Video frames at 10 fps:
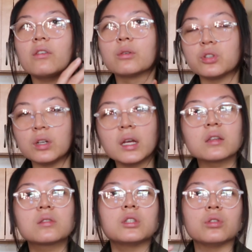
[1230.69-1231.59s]
from two
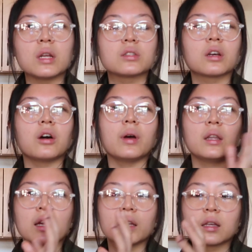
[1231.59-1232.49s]
days, two days ago
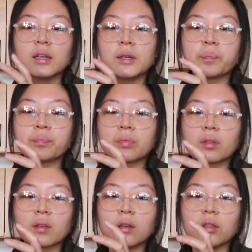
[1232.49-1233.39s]
and like
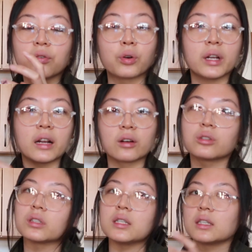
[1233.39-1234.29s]
the 48 hour
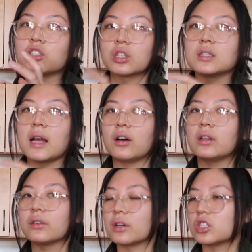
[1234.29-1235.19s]
cookies like just now,
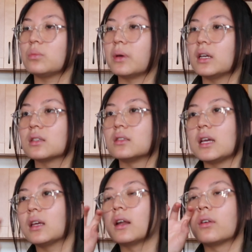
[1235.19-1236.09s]
like freshly baked and
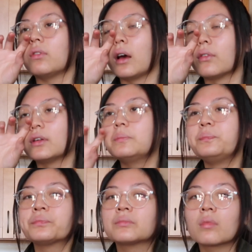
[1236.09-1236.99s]
taken out of the oven,
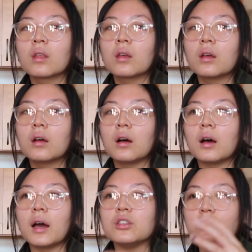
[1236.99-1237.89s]

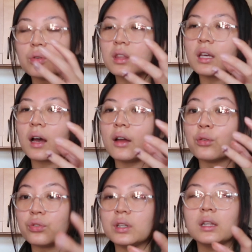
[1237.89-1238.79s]
I do think I
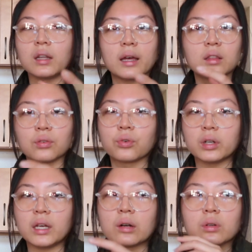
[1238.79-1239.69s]
really like the
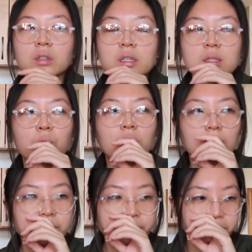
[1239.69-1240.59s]
48 hour cookies more.